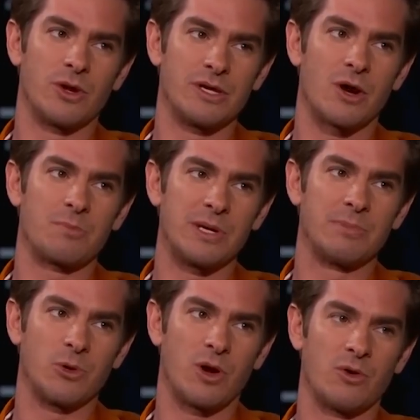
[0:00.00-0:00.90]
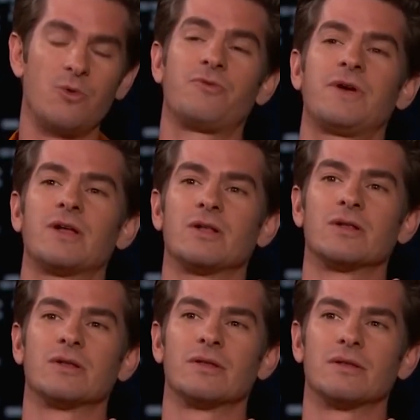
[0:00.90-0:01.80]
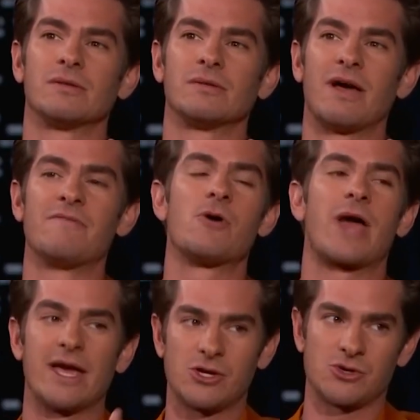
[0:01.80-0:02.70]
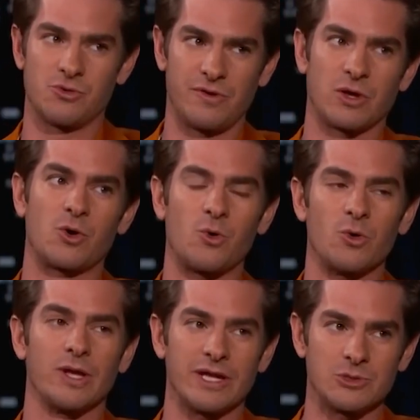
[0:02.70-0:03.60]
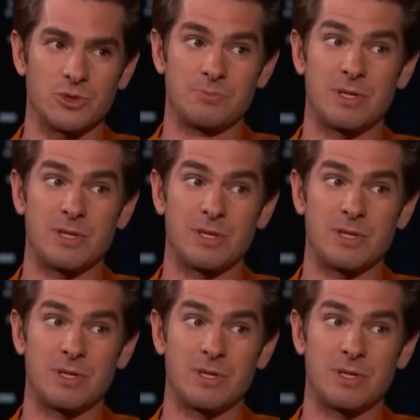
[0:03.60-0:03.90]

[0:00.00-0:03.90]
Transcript: dating Rita Ora in 2018, Andrew Garfield had been spotted